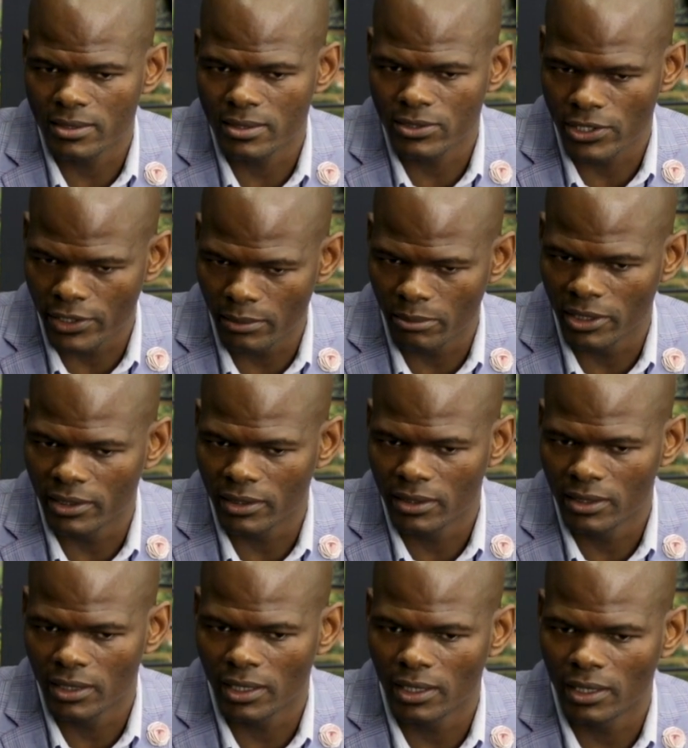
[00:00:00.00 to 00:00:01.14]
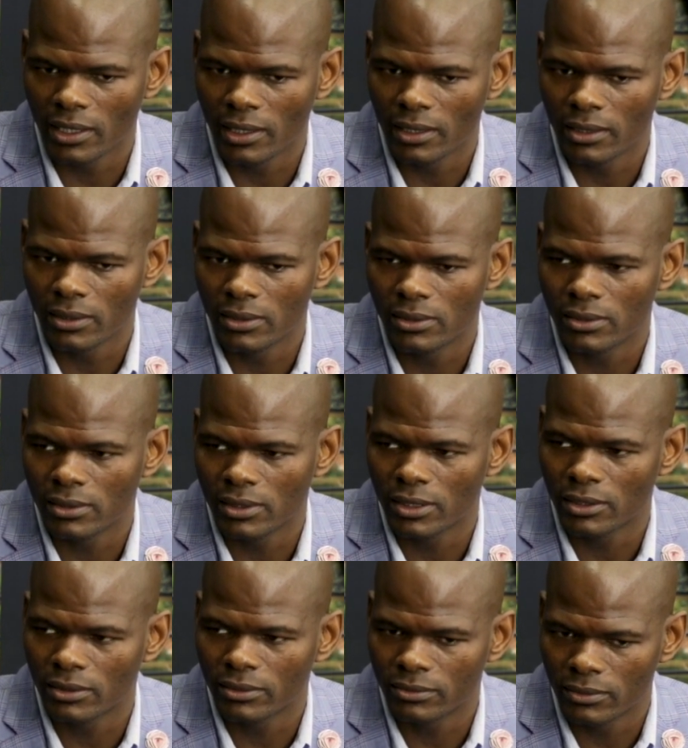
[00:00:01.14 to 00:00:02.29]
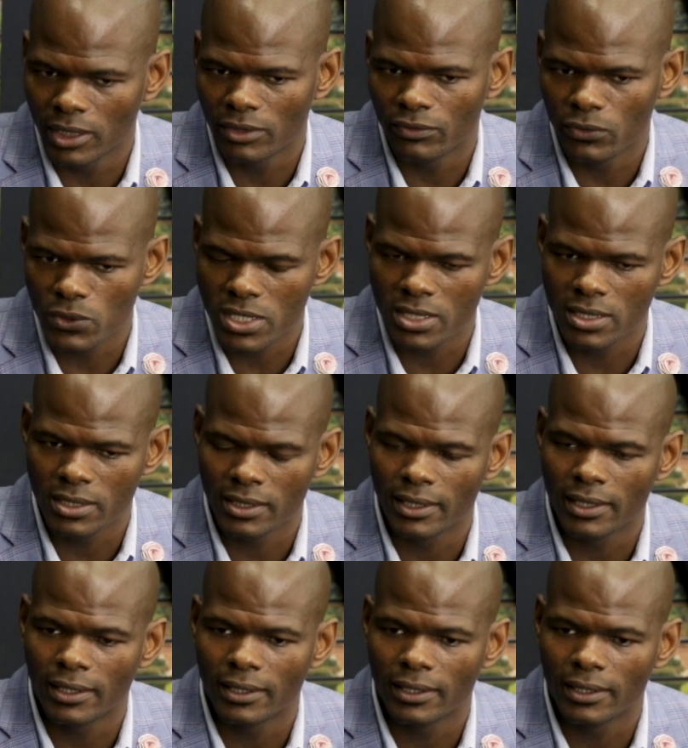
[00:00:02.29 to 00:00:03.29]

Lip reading: gentleman, Vusi